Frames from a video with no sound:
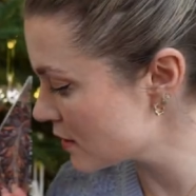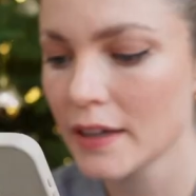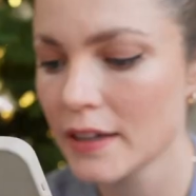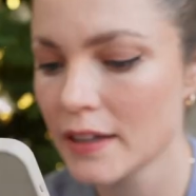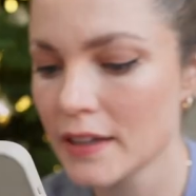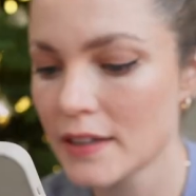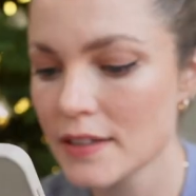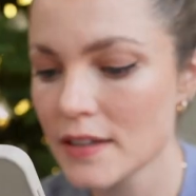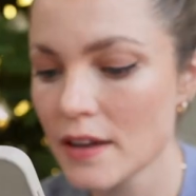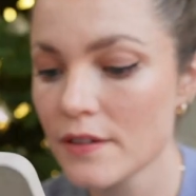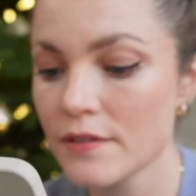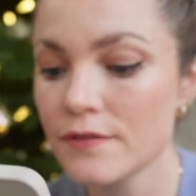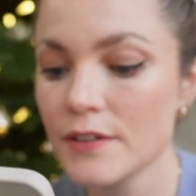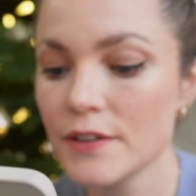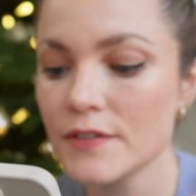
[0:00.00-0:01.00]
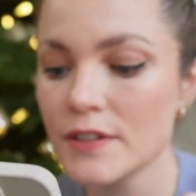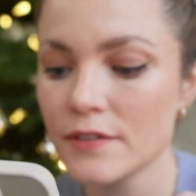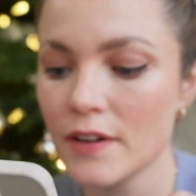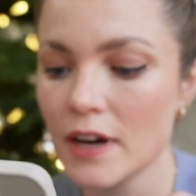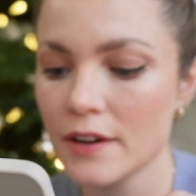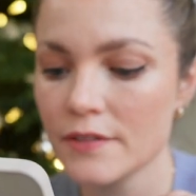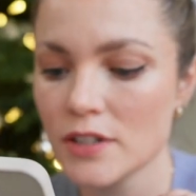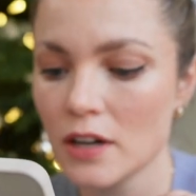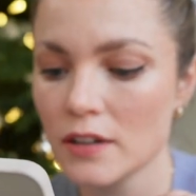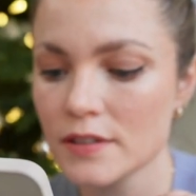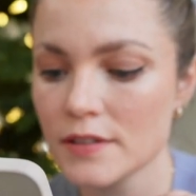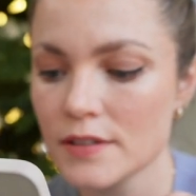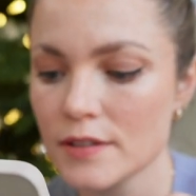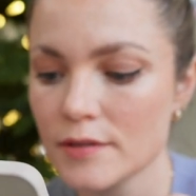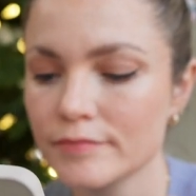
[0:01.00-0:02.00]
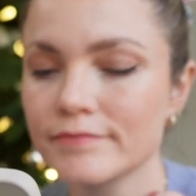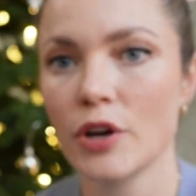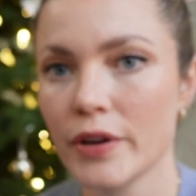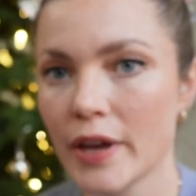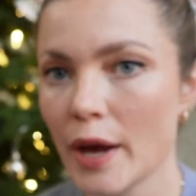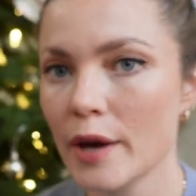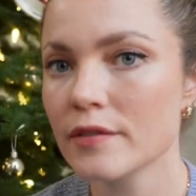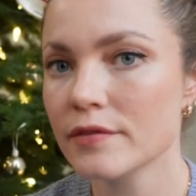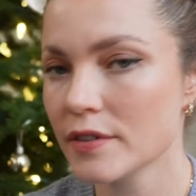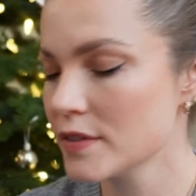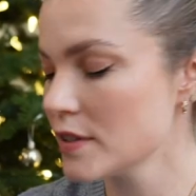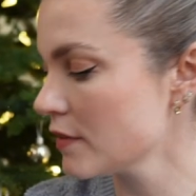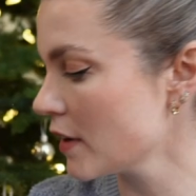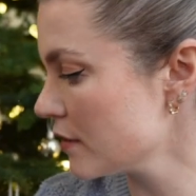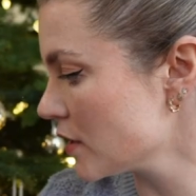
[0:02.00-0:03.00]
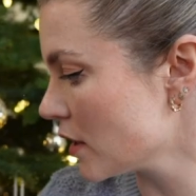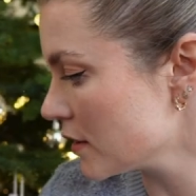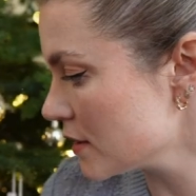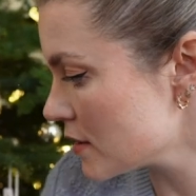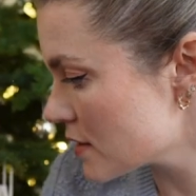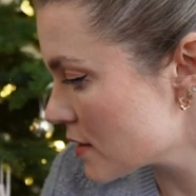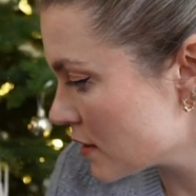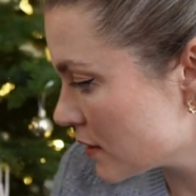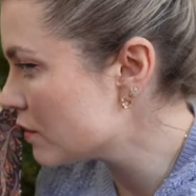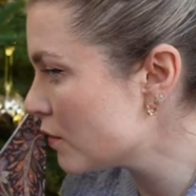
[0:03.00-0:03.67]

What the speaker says: It is $55. Okay, $55.